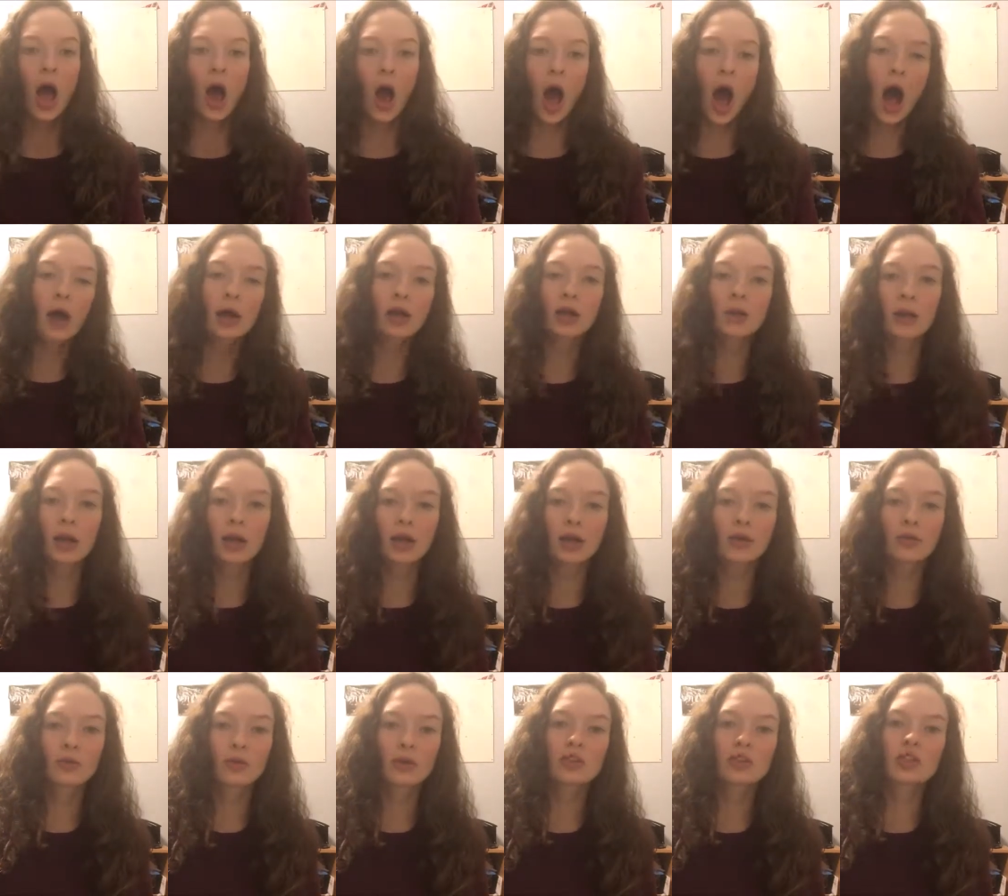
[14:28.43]
How come I
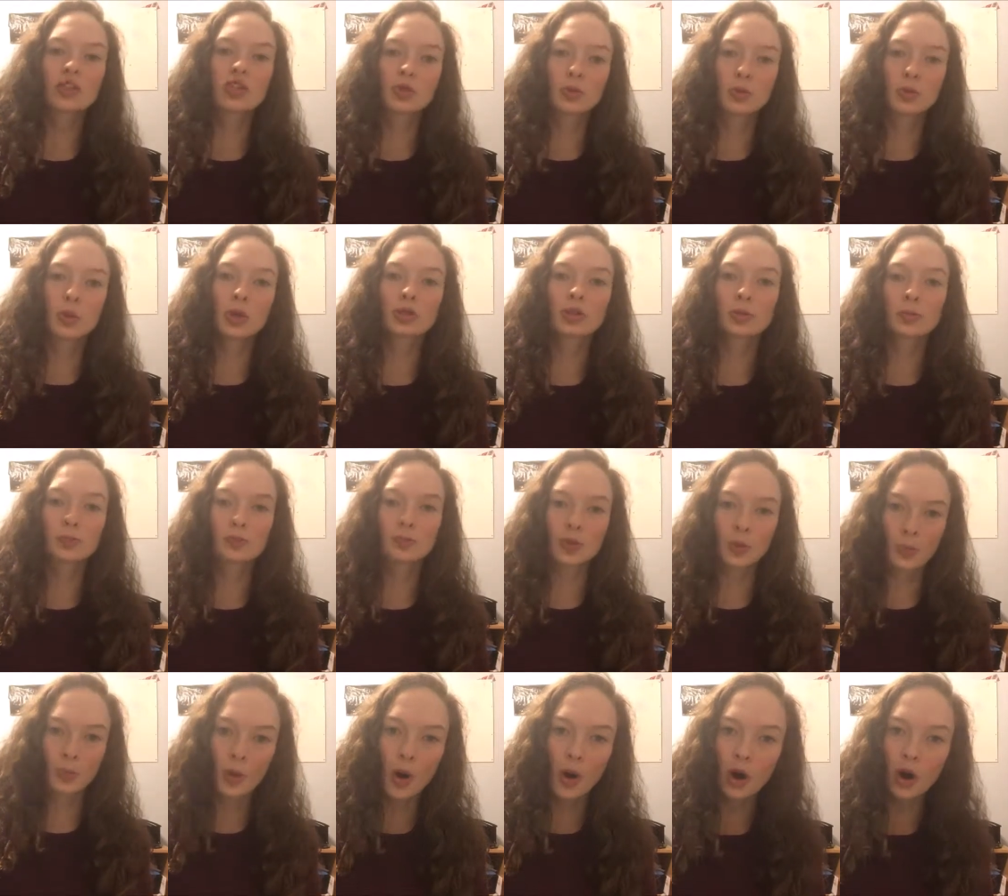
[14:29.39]
could to reach the disputes
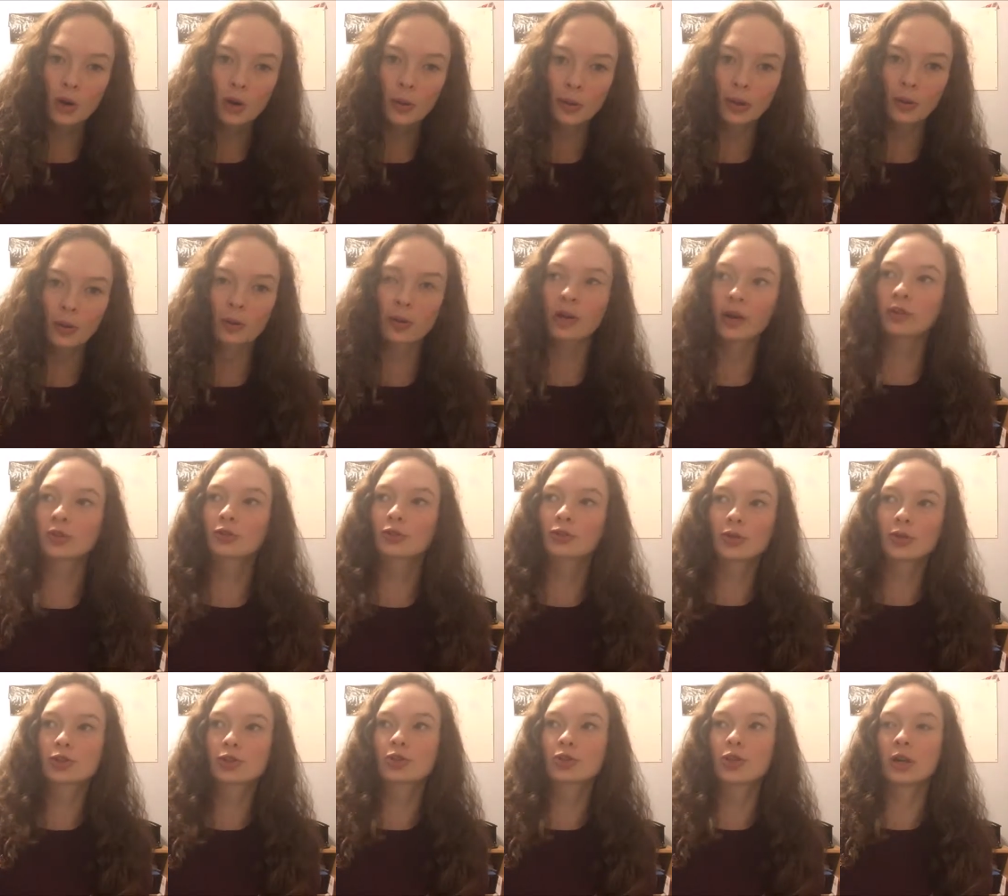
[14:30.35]
department when I was
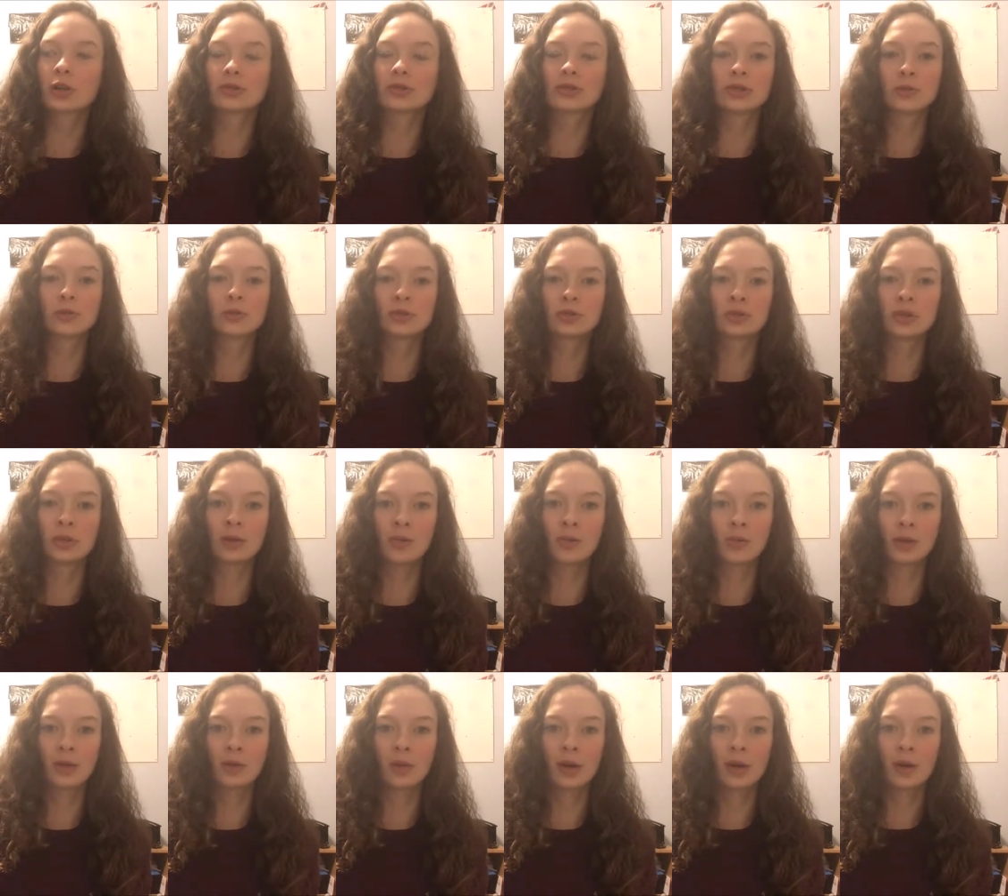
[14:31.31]
first trying to see what's
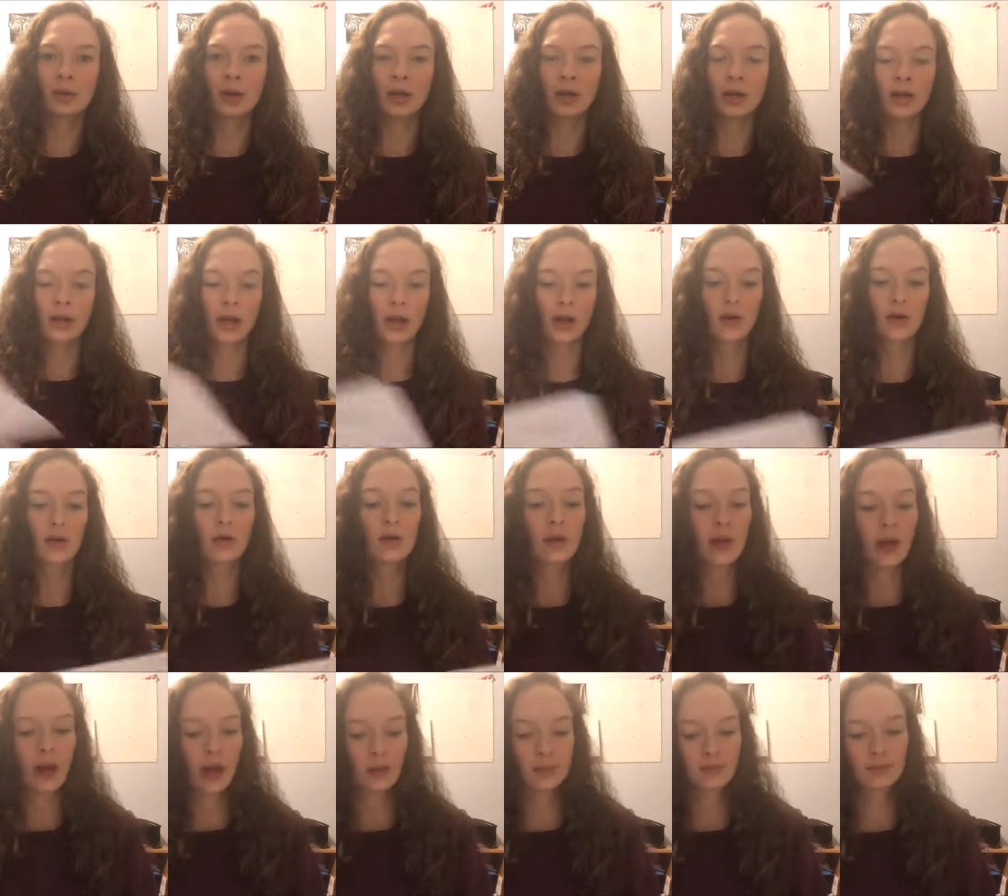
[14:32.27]
up with my bank account?
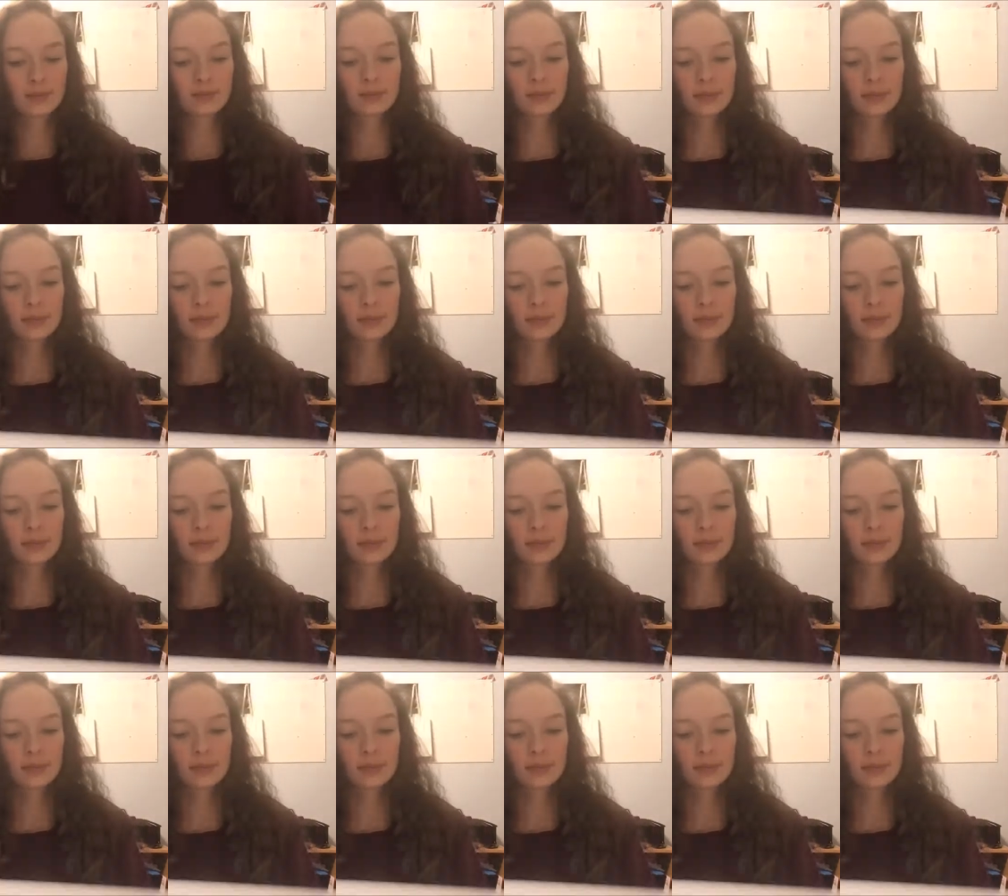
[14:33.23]
Okay.